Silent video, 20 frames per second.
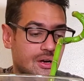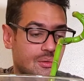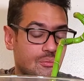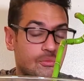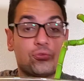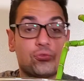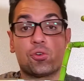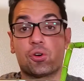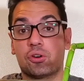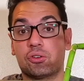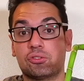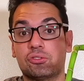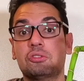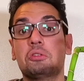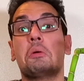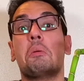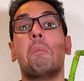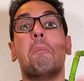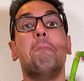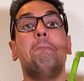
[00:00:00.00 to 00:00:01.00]
First,
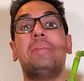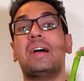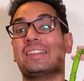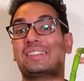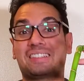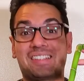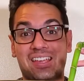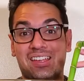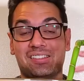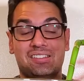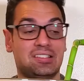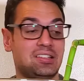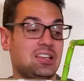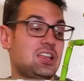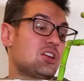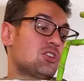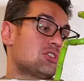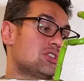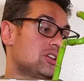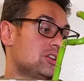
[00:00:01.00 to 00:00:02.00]
best case
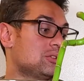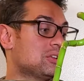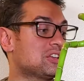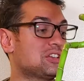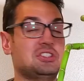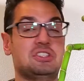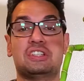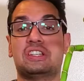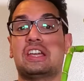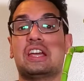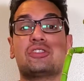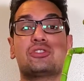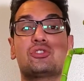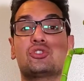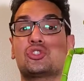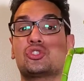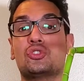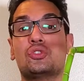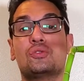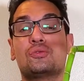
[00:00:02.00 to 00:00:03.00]
scenario. You get the
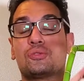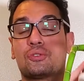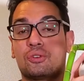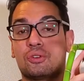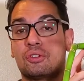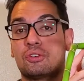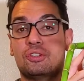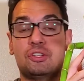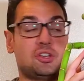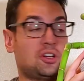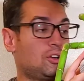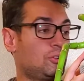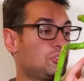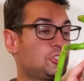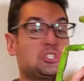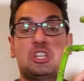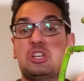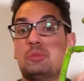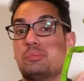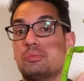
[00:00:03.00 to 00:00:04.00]
shoe for,
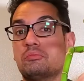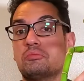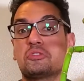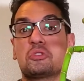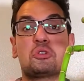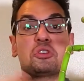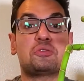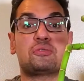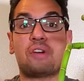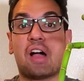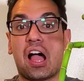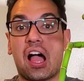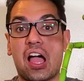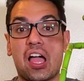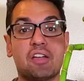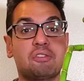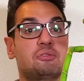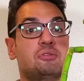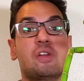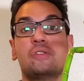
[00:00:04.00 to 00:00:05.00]
cheap.
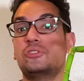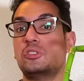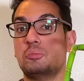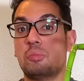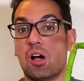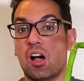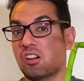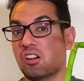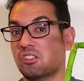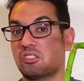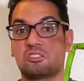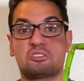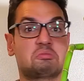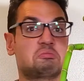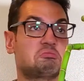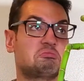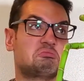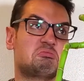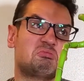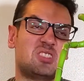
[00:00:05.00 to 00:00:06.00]
35, 50 bucks,
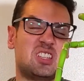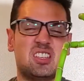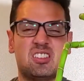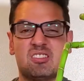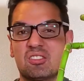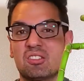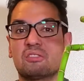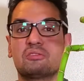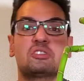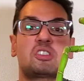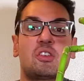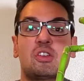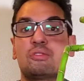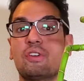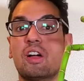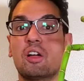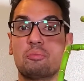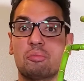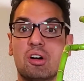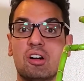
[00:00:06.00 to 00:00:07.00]

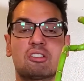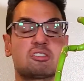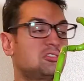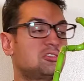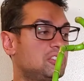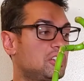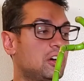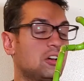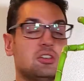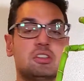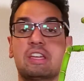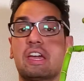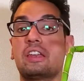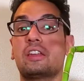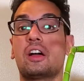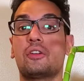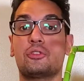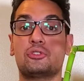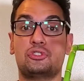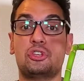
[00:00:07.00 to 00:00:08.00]
75 bucks. You get it
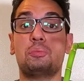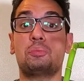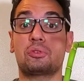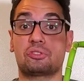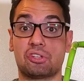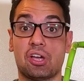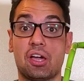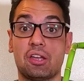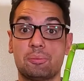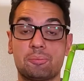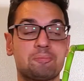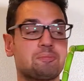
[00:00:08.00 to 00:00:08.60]
on the cheaper side.